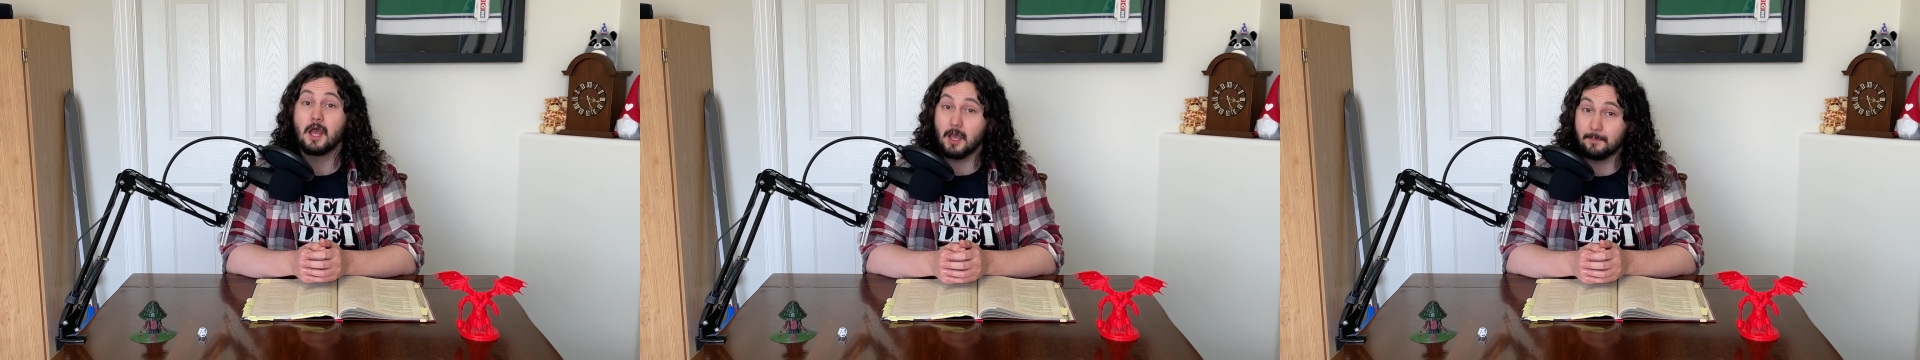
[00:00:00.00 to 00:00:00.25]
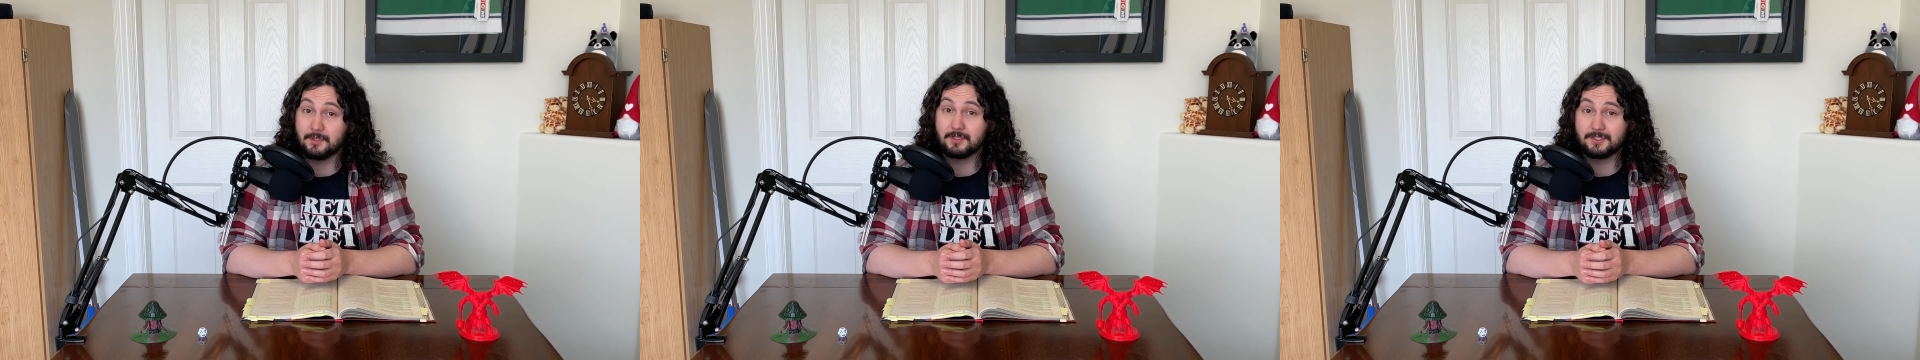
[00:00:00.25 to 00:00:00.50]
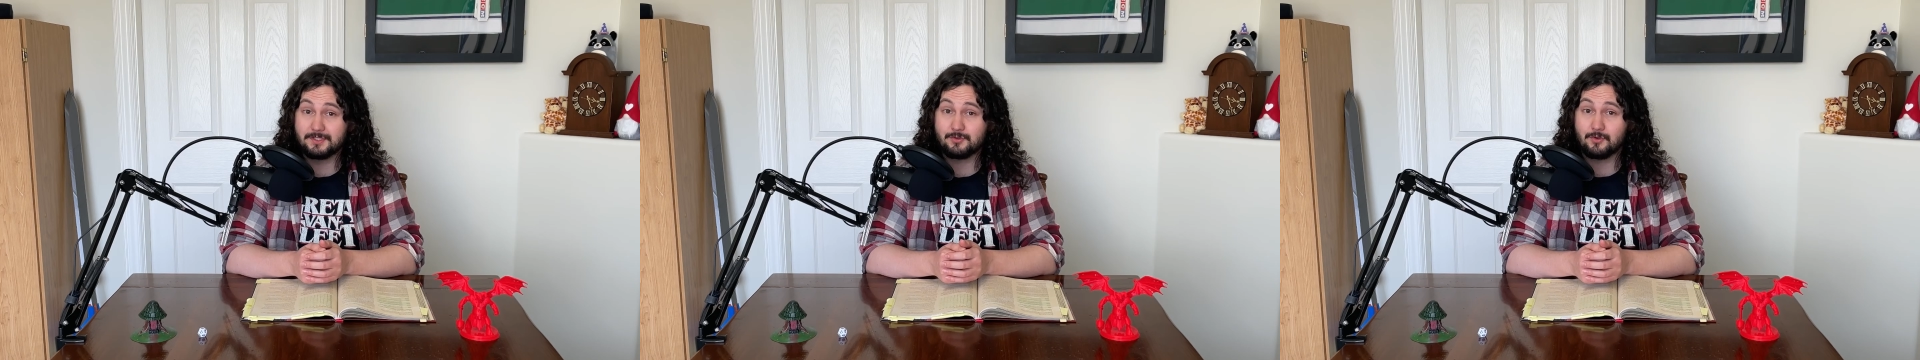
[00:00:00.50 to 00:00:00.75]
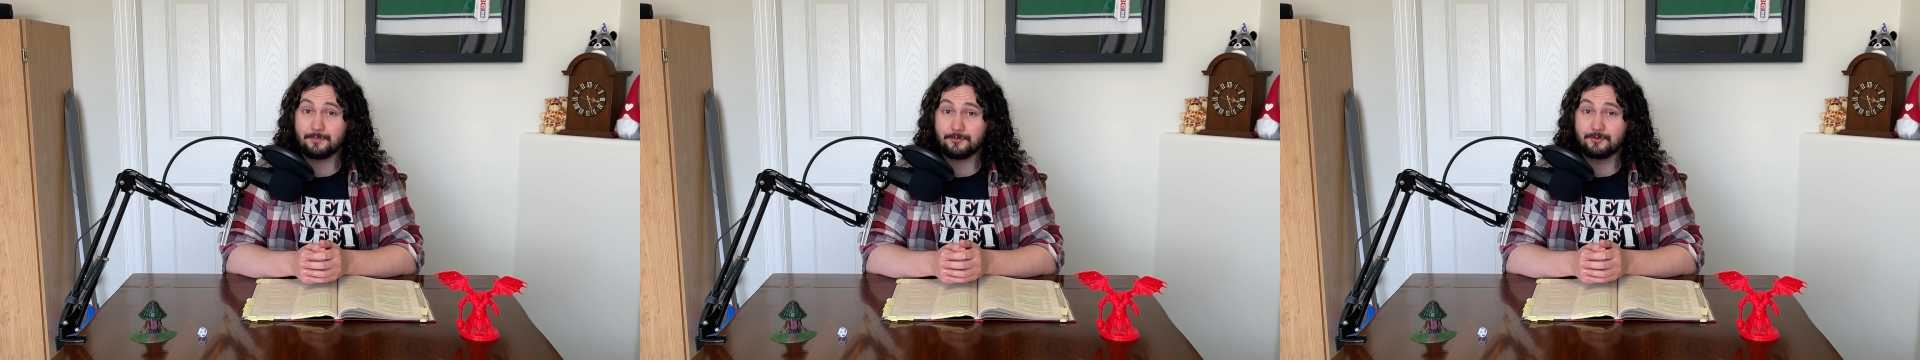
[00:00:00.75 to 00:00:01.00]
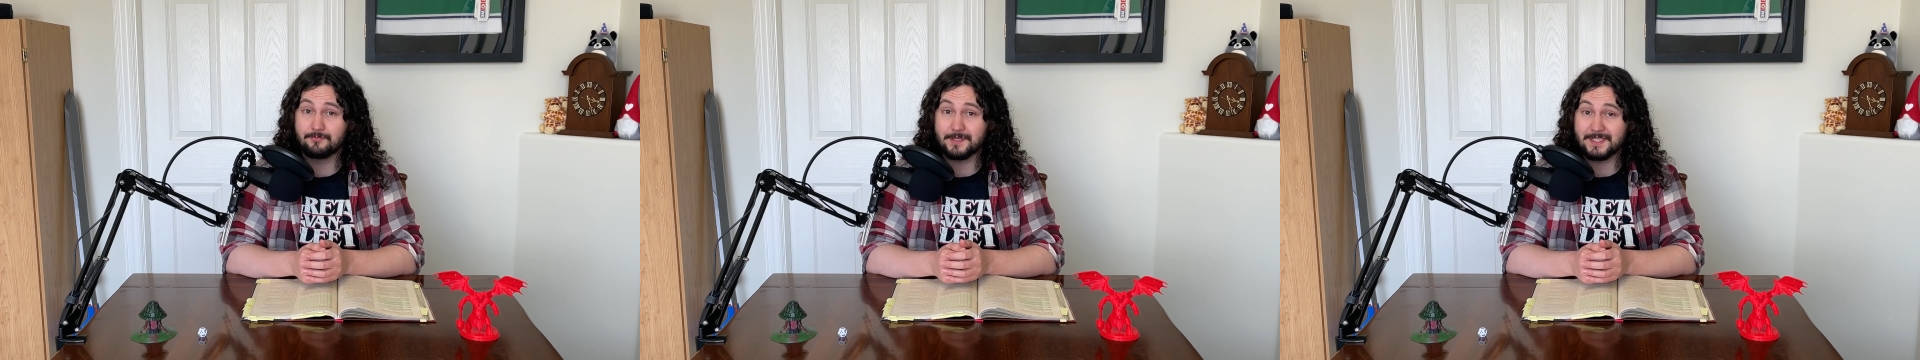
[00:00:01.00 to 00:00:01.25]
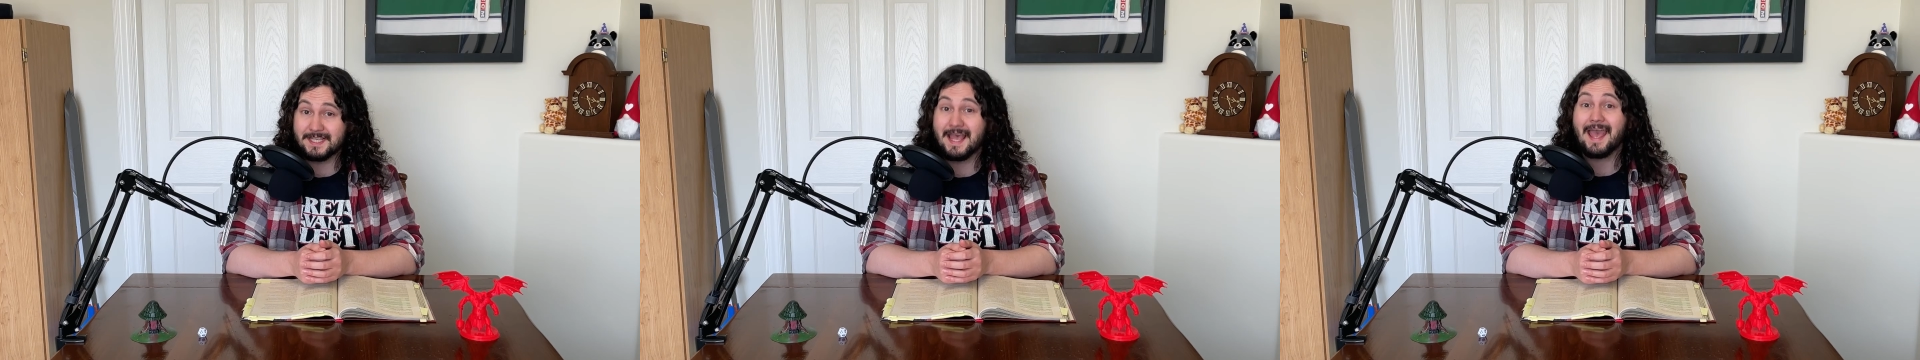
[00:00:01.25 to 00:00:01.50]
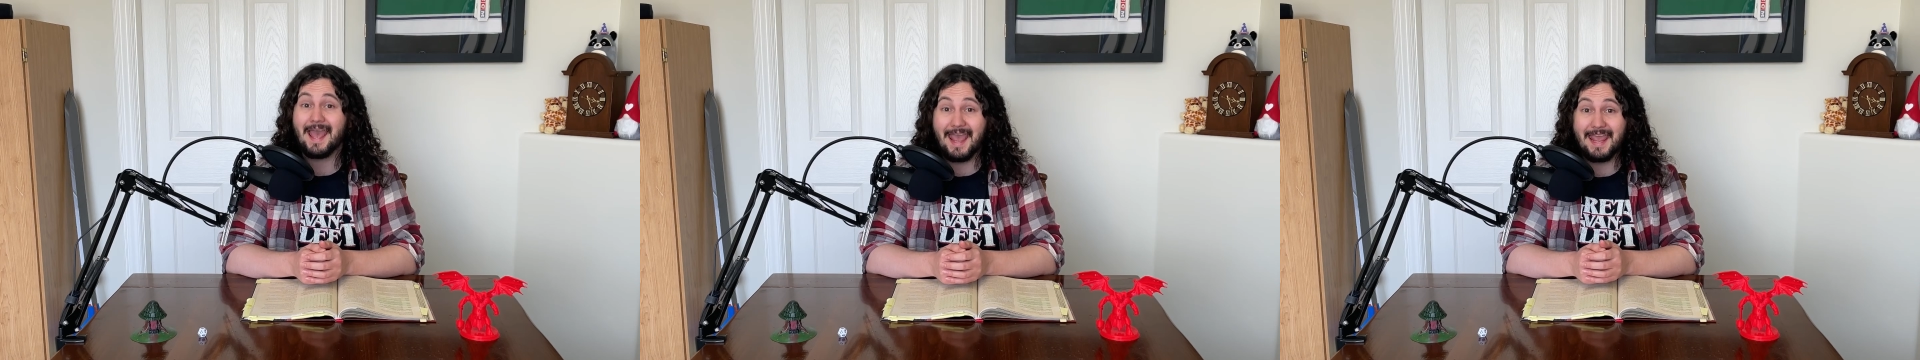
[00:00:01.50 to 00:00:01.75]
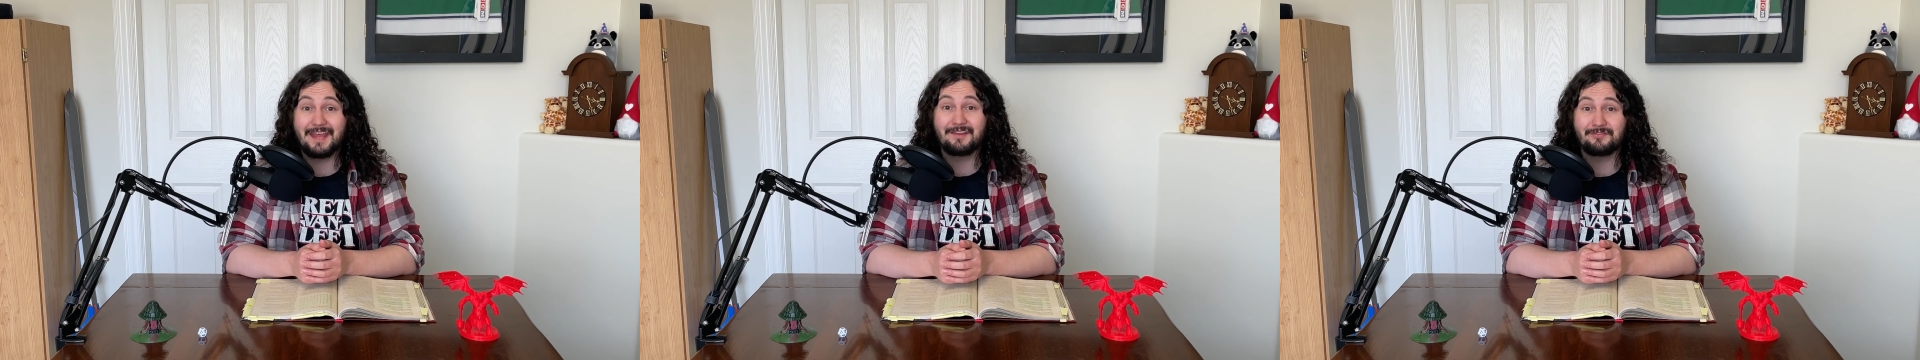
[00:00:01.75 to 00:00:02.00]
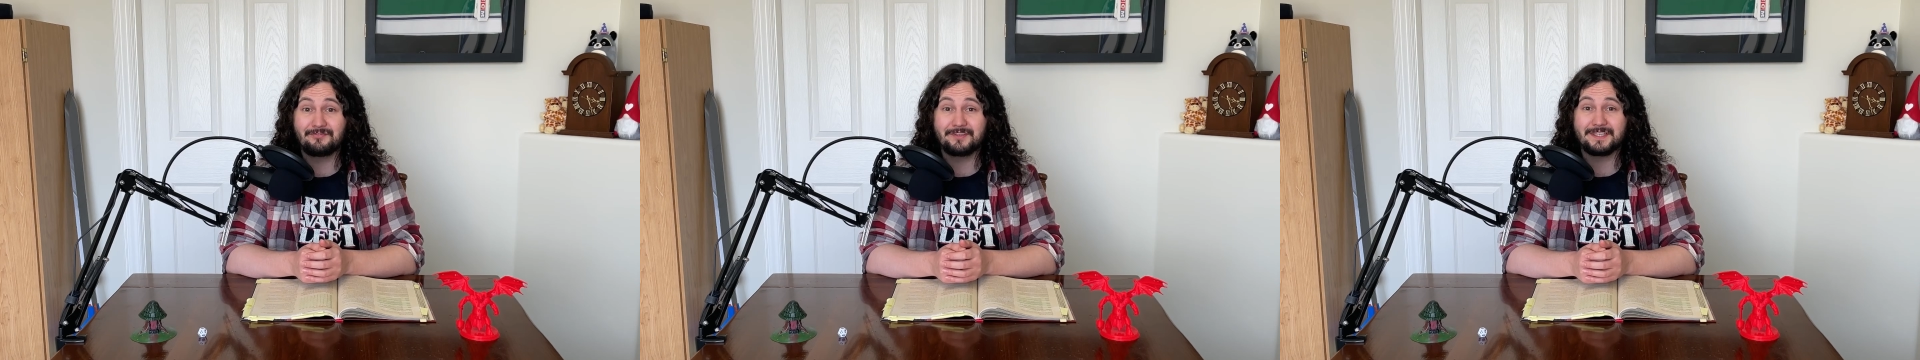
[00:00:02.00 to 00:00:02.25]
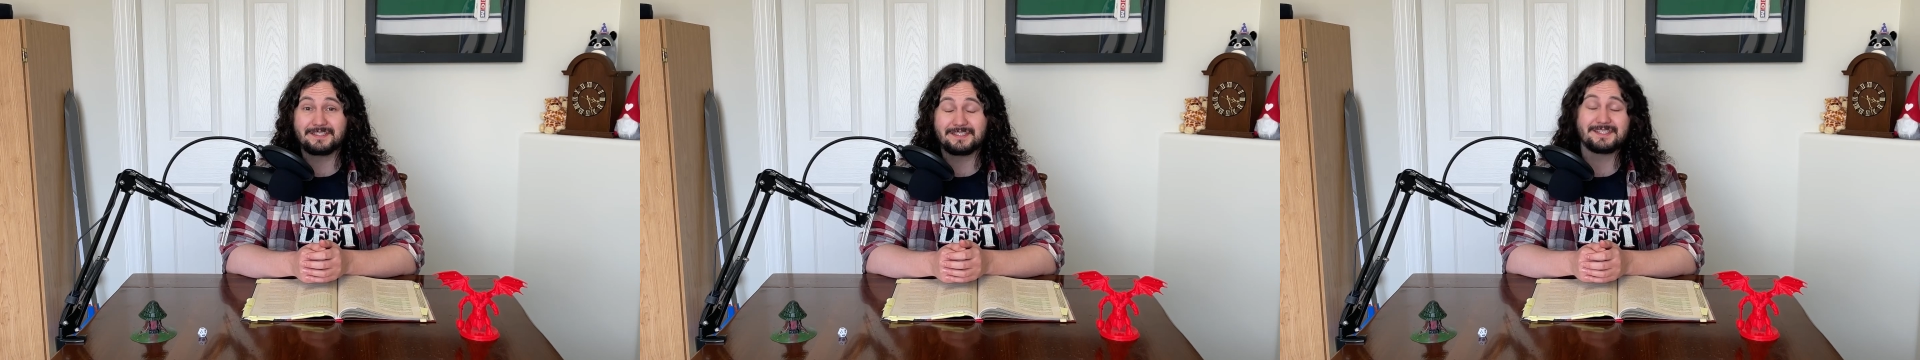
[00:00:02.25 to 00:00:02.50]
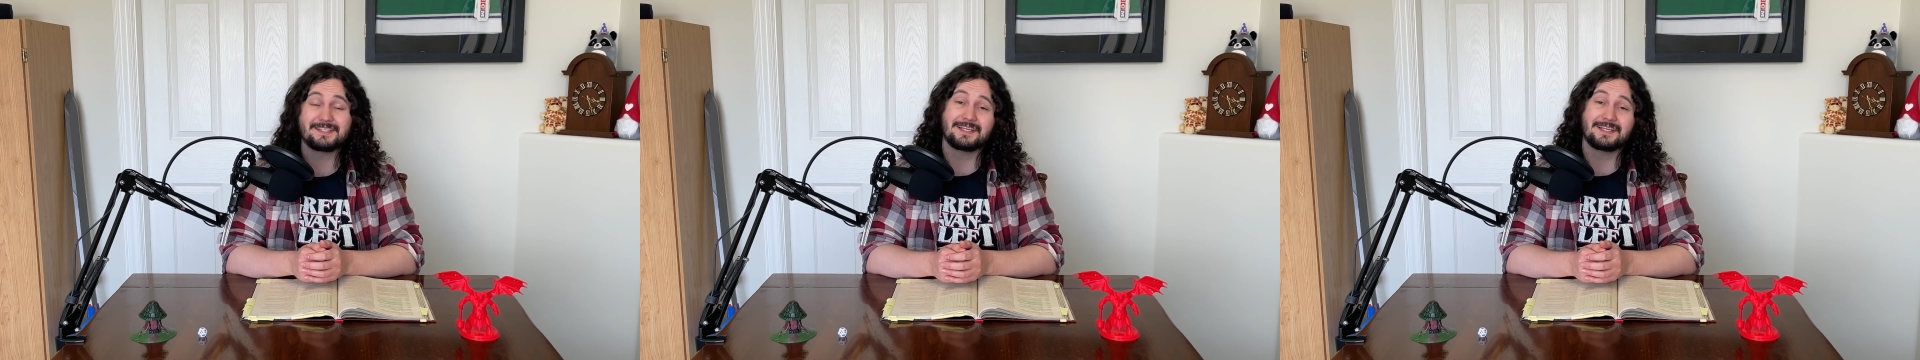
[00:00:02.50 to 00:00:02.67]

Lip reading: ability score improvements, and feats